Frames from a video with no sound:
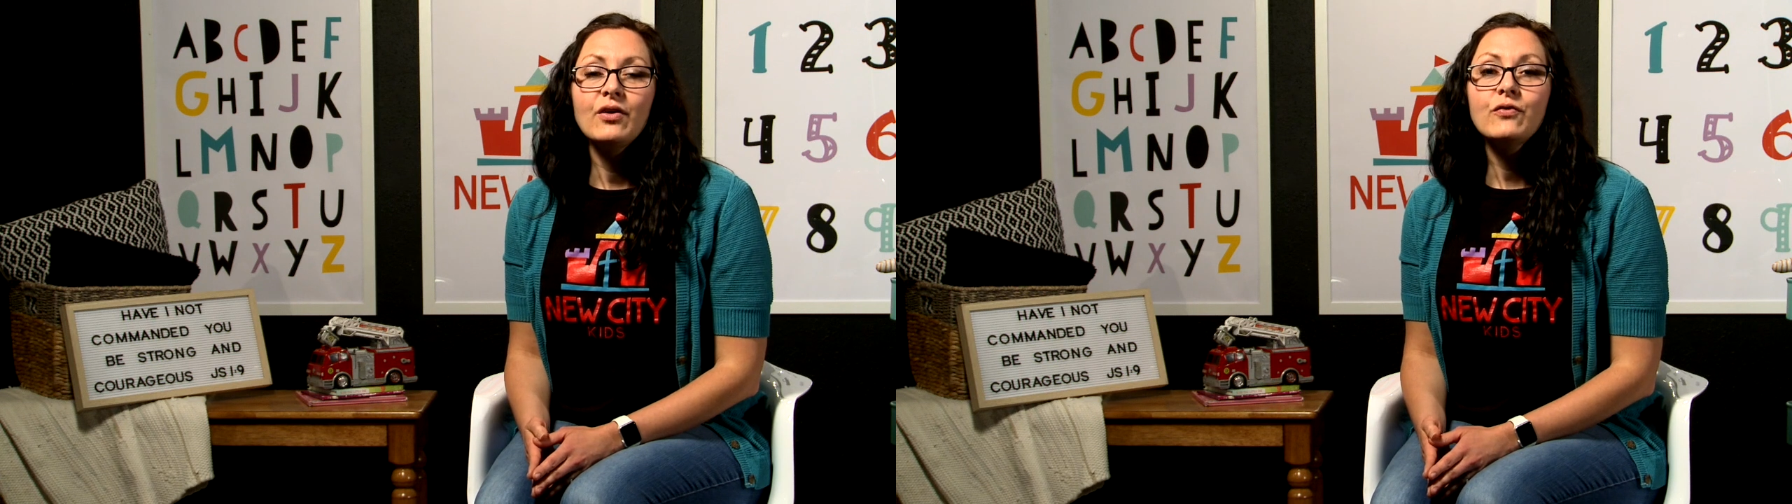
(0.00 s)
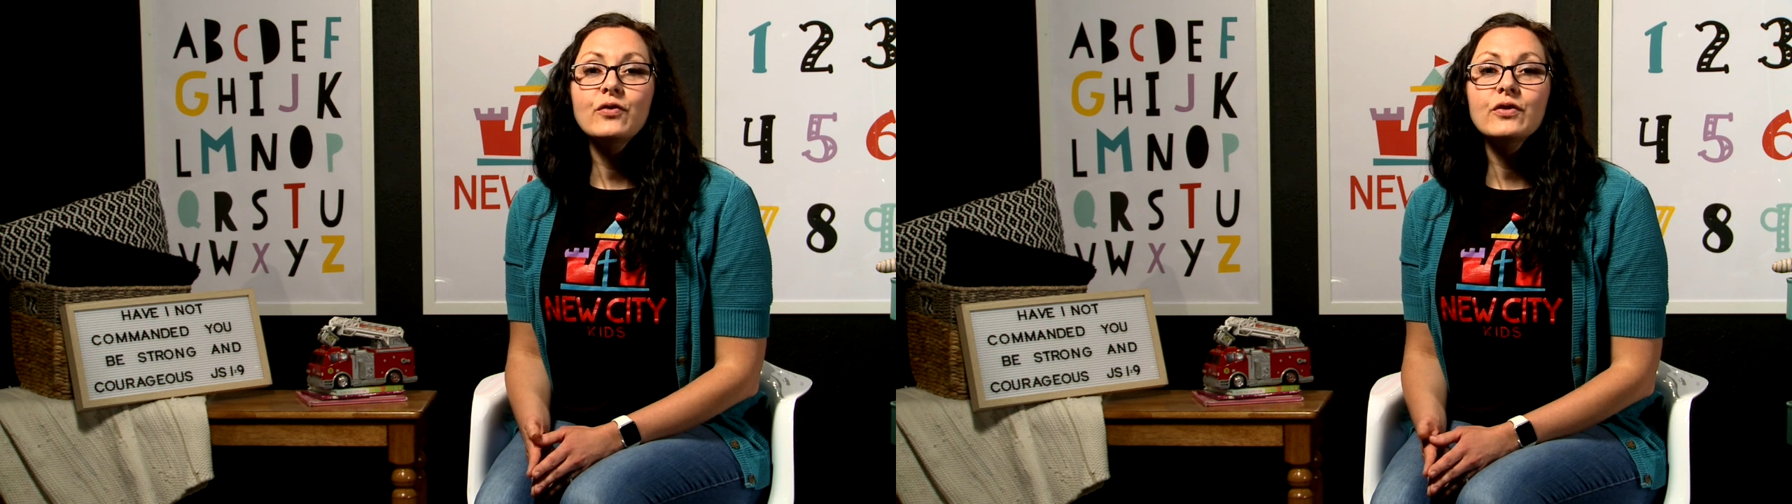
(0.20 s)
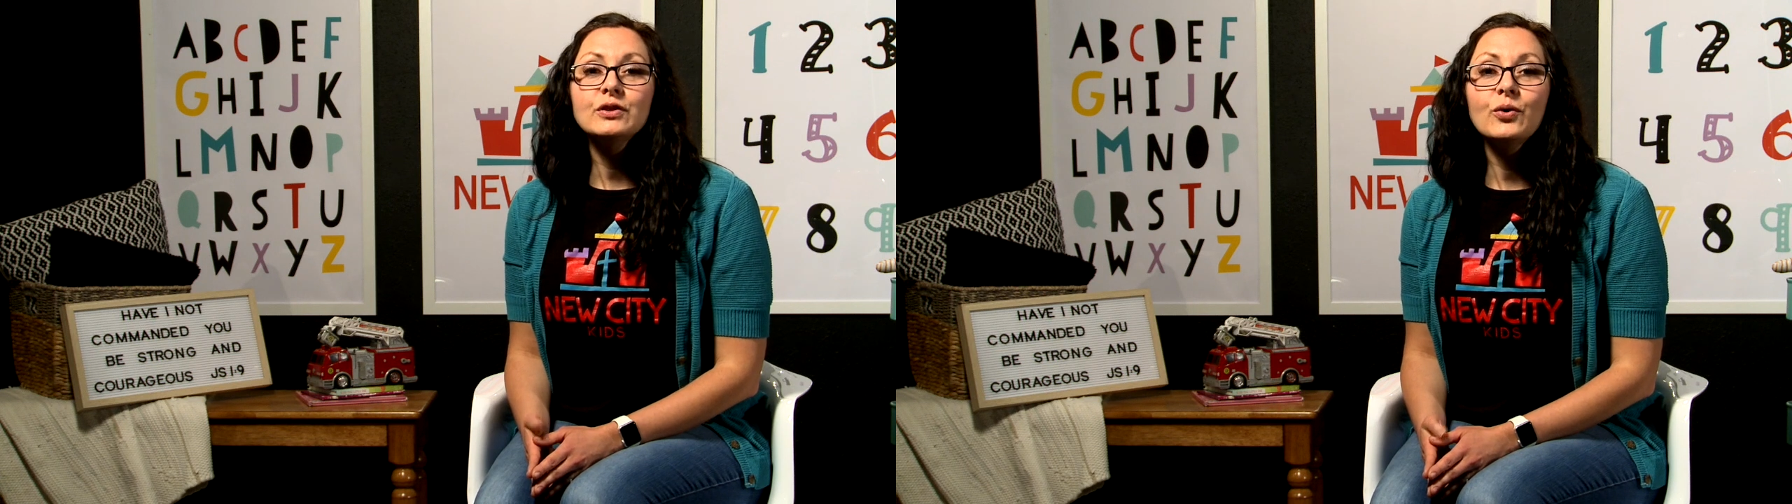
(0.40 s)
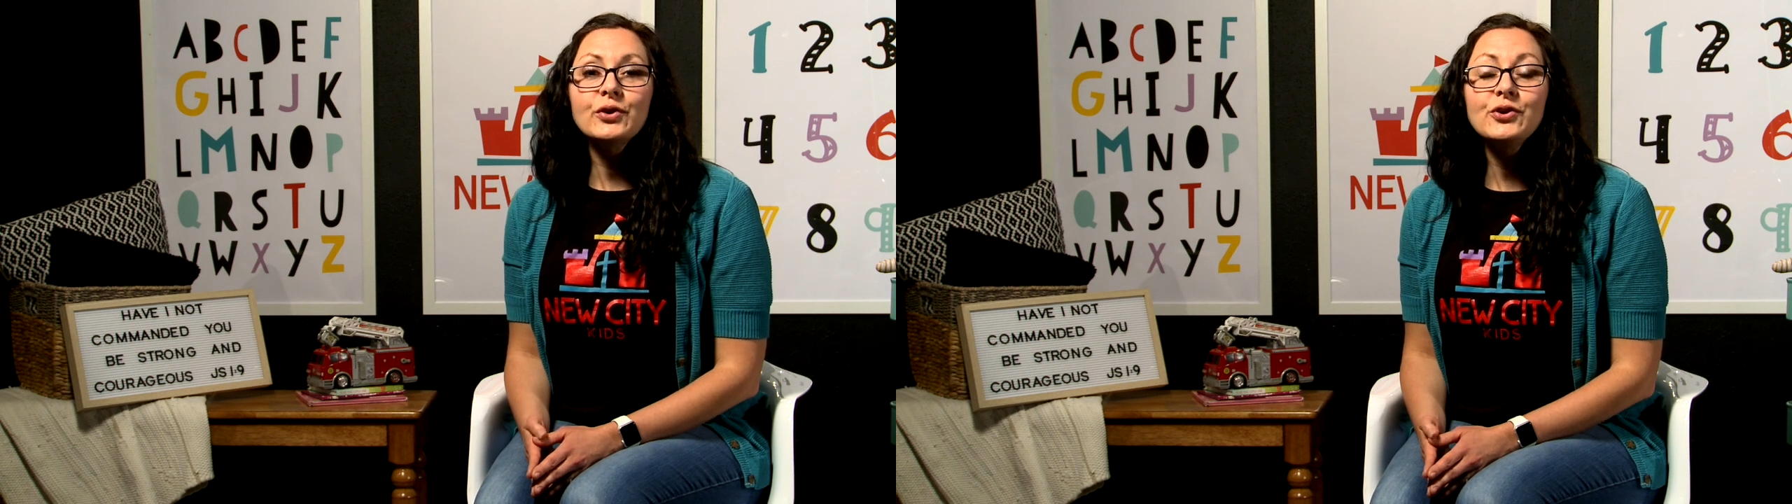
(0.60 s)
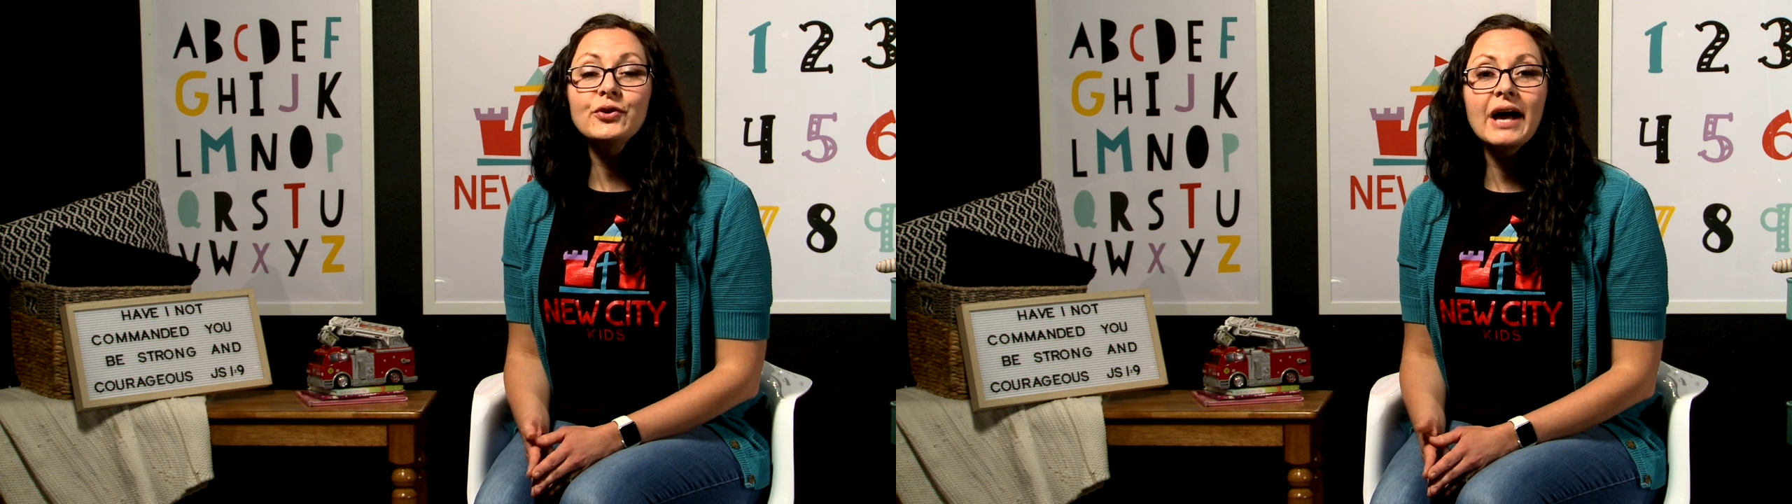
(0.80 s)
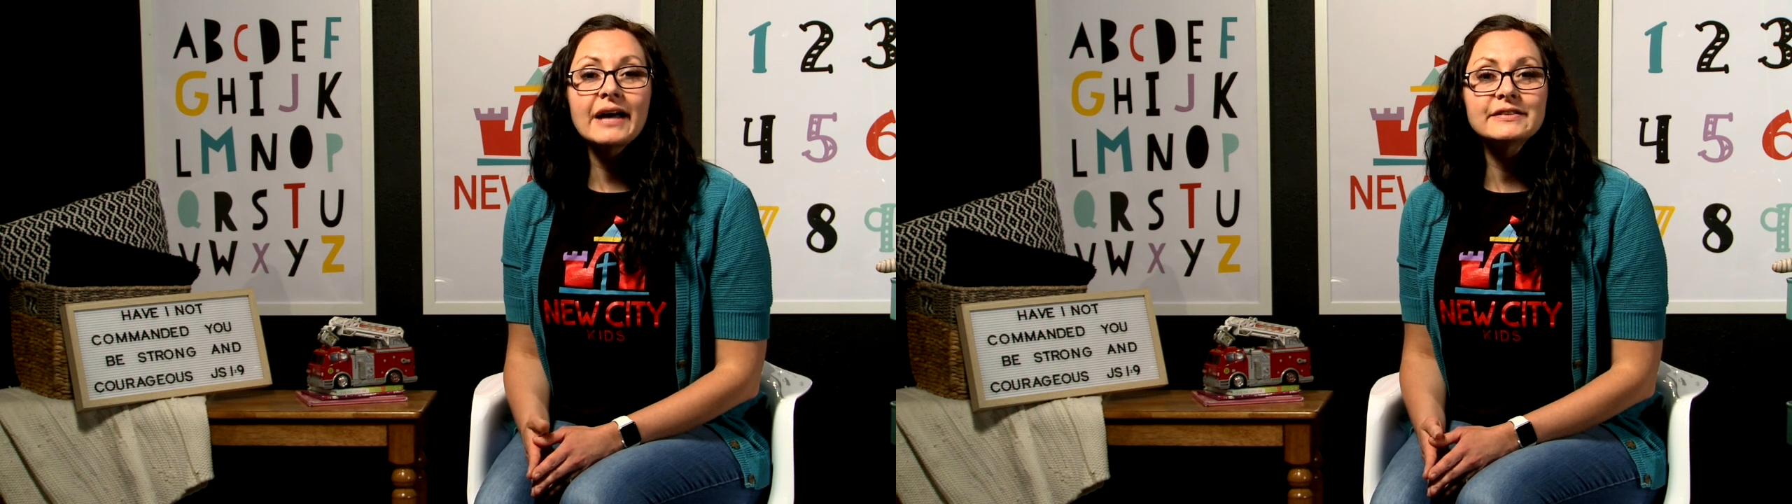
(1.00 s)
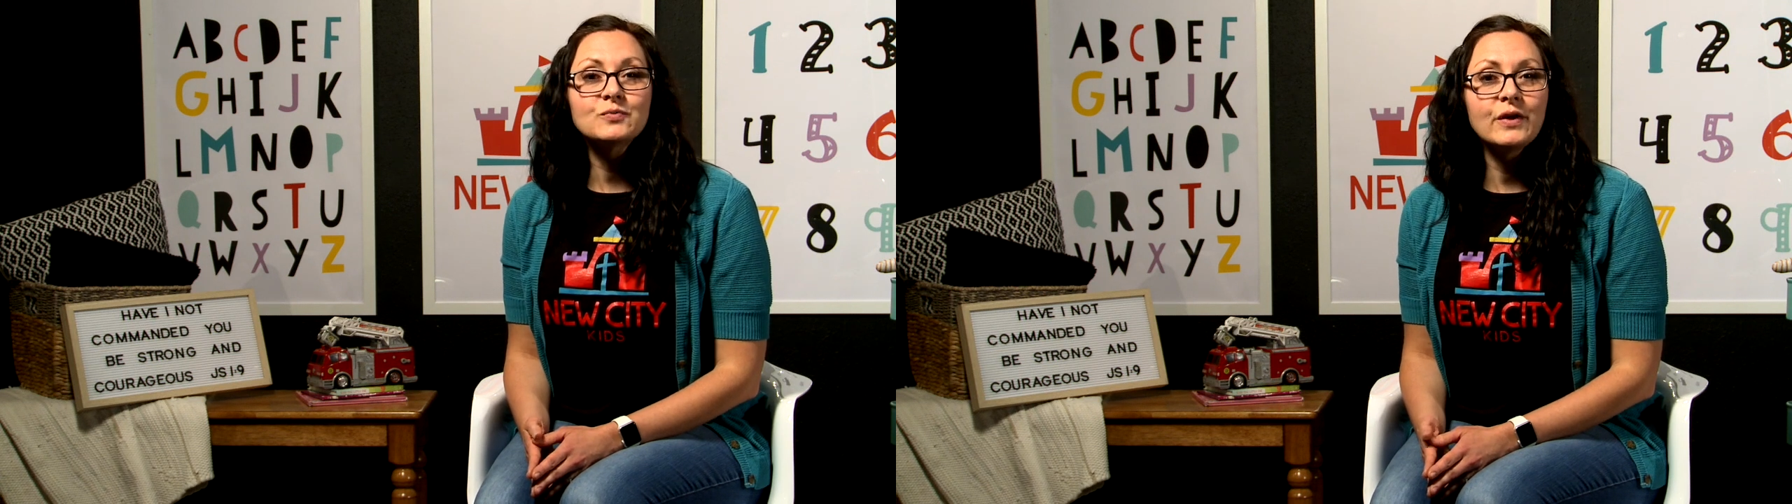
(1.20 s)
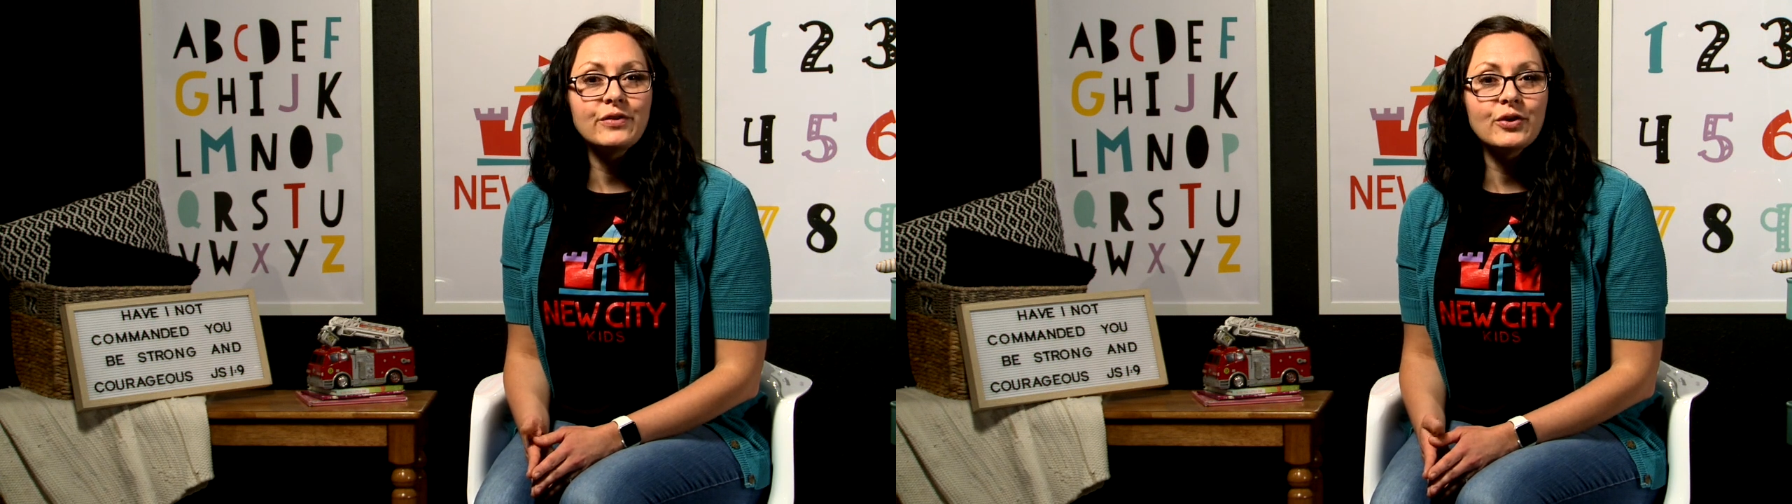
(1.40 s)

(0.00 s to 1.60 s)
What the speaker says: For the Lord your God is with